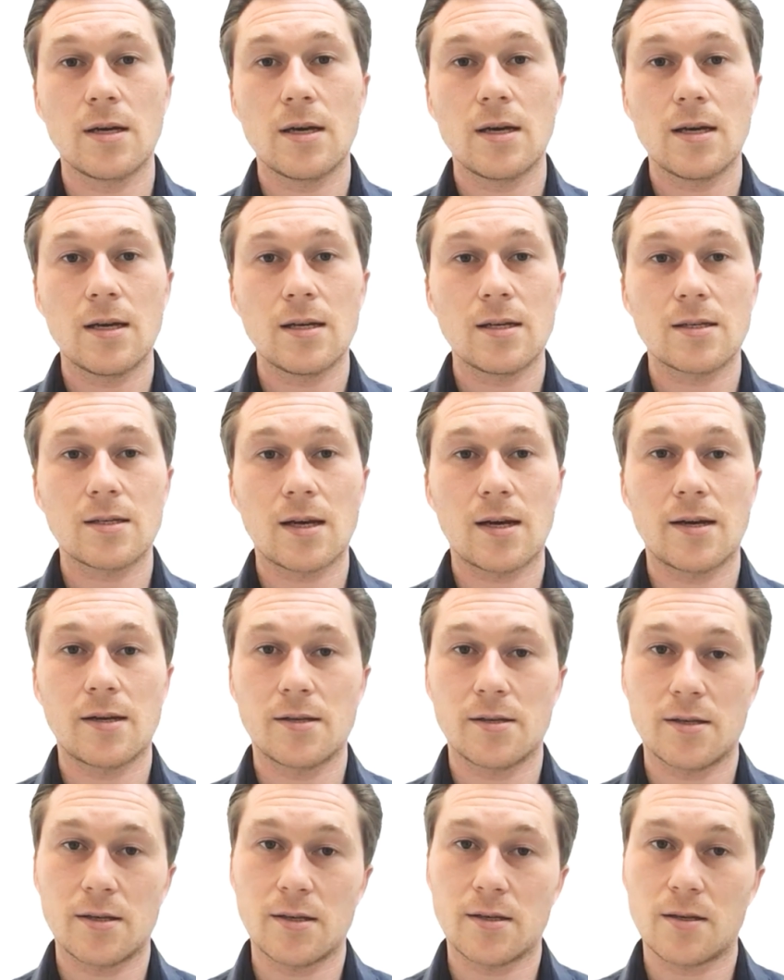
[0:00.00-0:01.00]

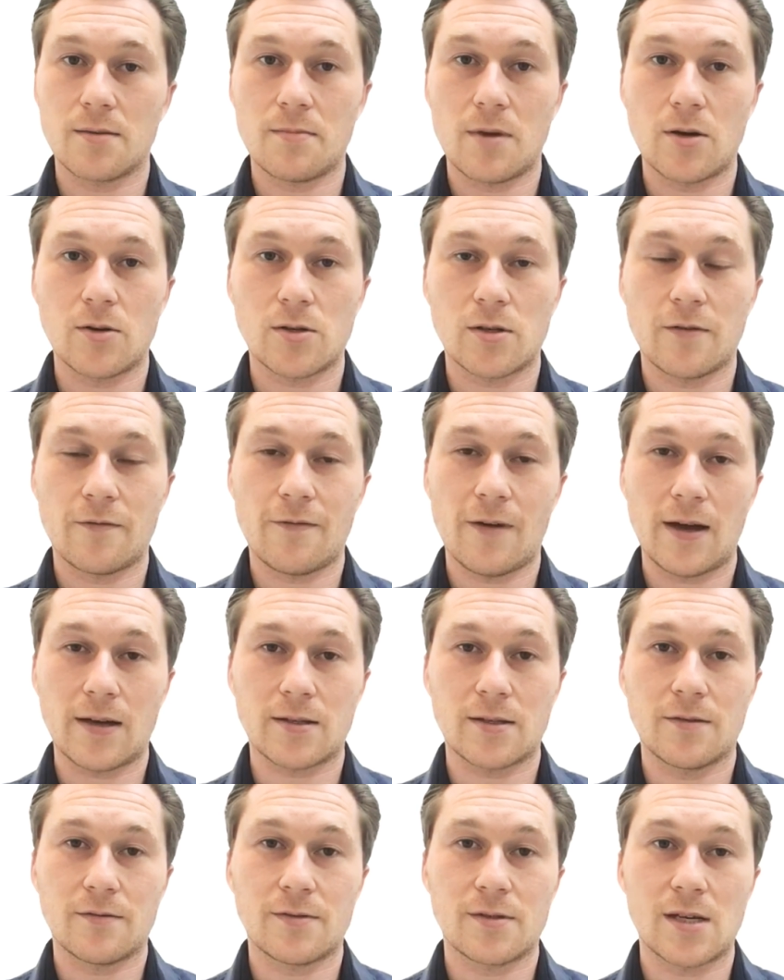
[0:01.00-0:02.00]
science is the most
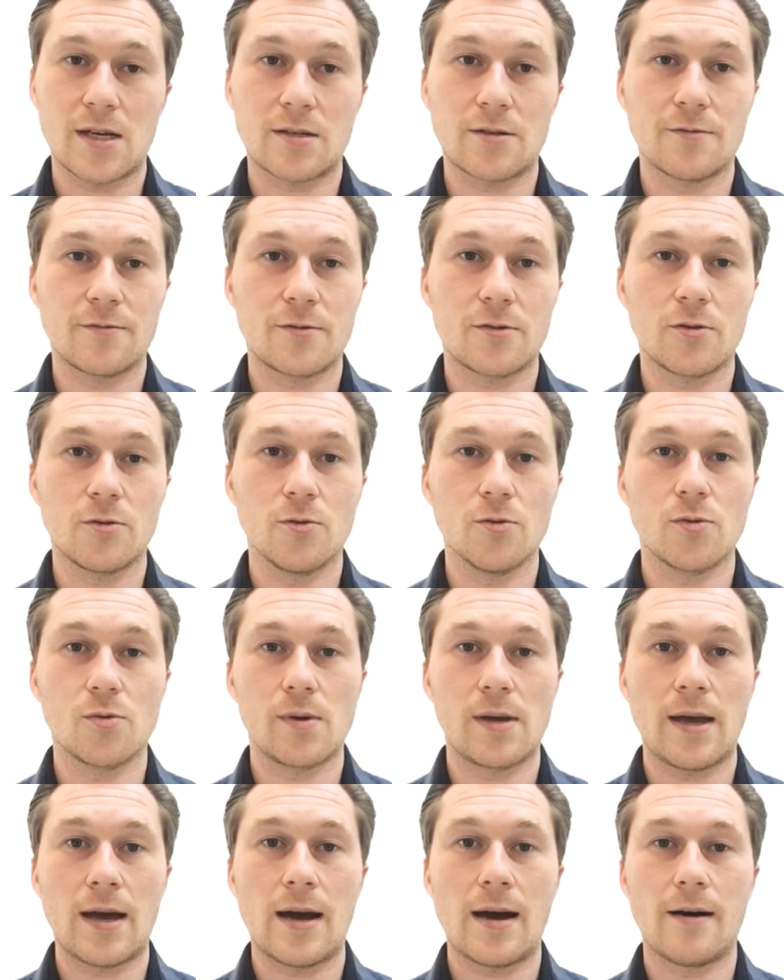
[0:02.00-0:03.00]
effective set of tools
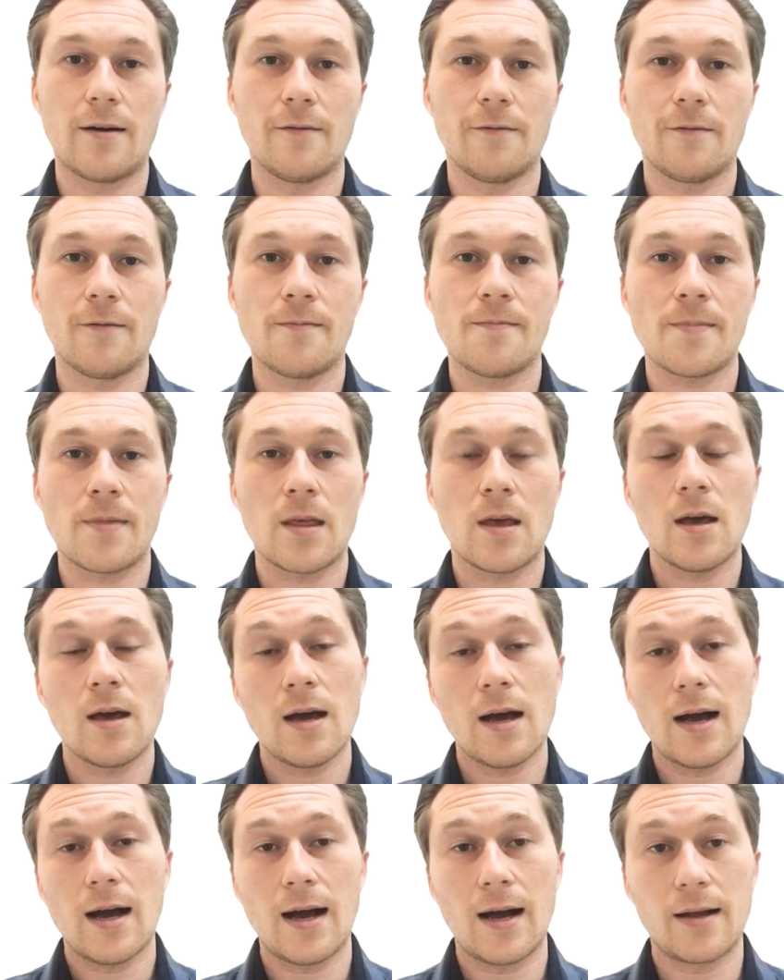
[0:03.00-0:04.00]
we have,
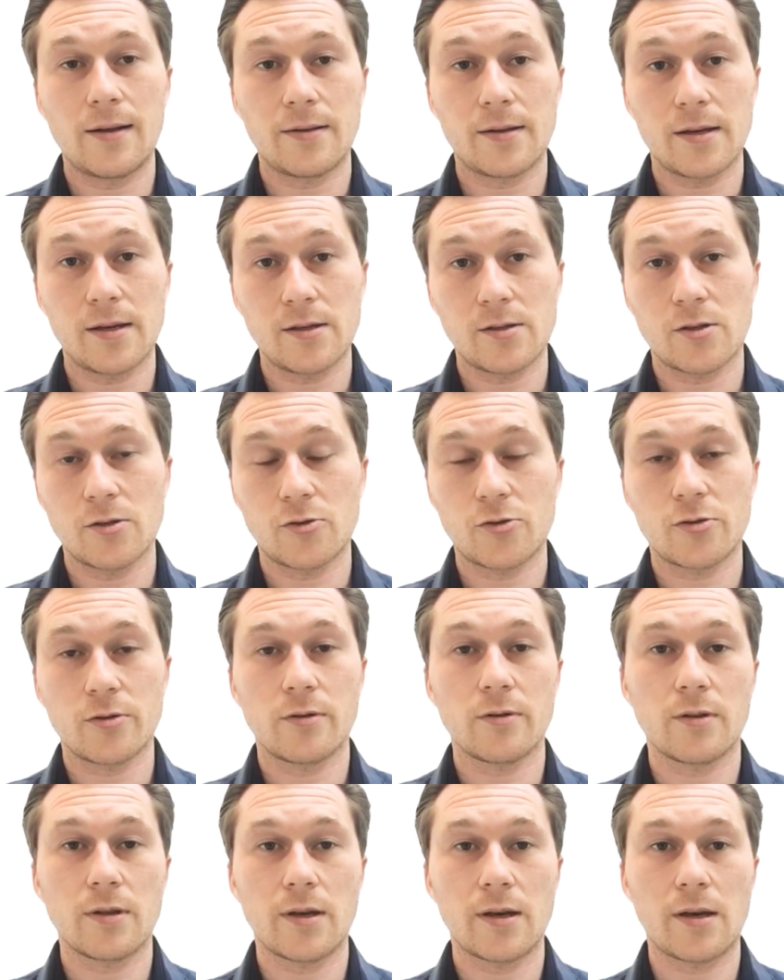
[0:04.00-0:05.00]
and it's a truly